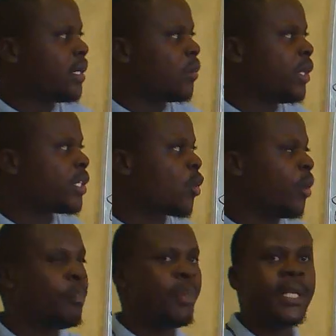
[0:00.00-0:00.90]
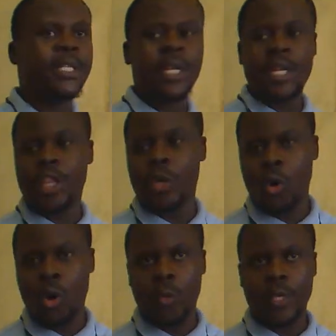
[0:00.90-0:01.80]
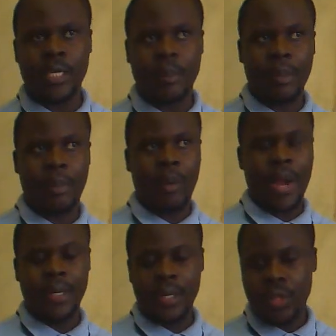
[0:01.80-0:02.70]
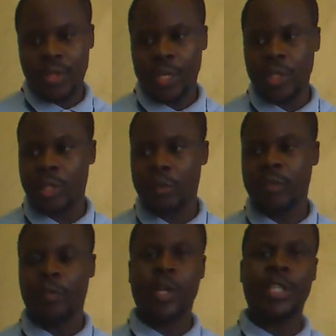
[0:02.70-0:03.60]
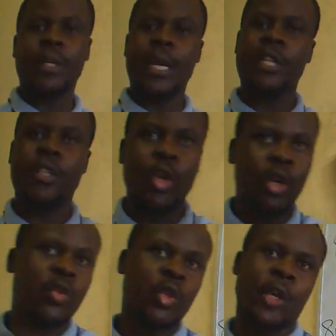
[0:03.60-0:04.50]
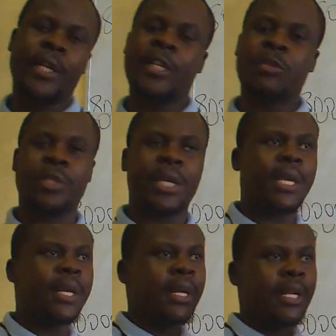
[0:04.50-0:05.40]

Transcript: which completes the whole question paper 1. Thank you so much for watching, and those who joined us today,